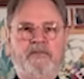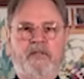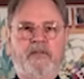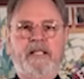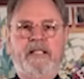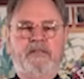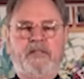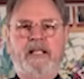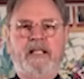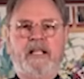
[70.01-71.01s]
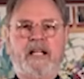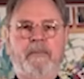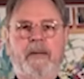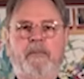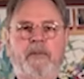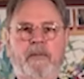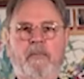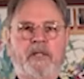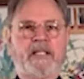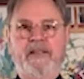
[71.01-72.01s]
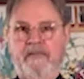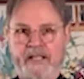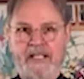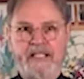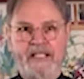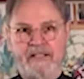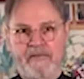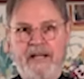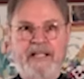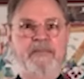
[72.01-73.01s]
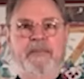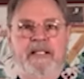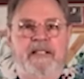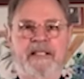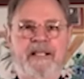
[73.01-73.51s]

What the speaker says: so he decided to come up with a more convenient arrangement.